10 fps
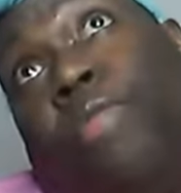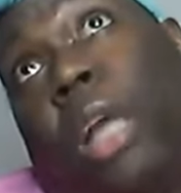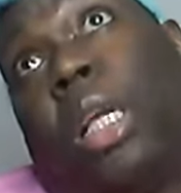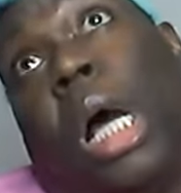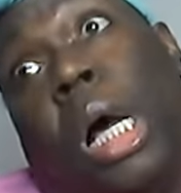
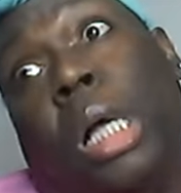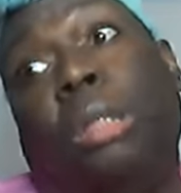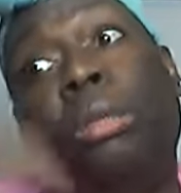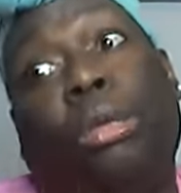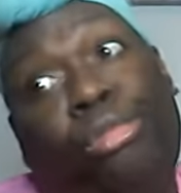father
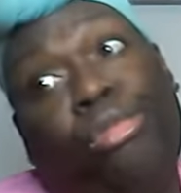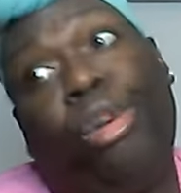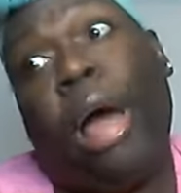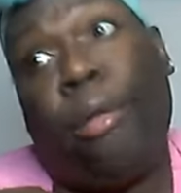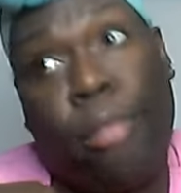God. You know, you
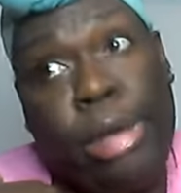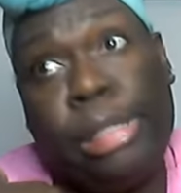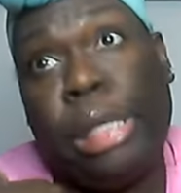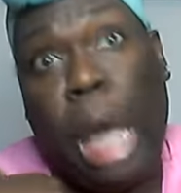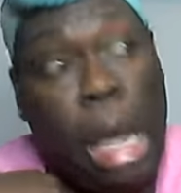know how
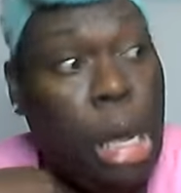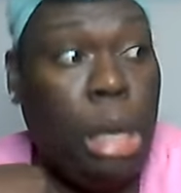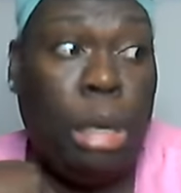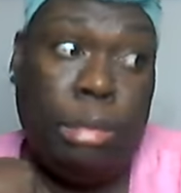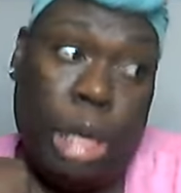crazy I
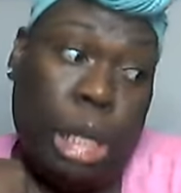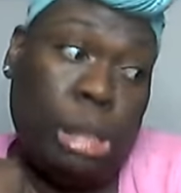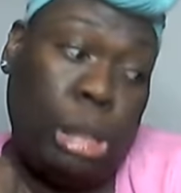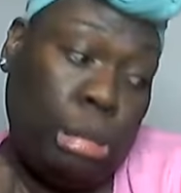am now. So.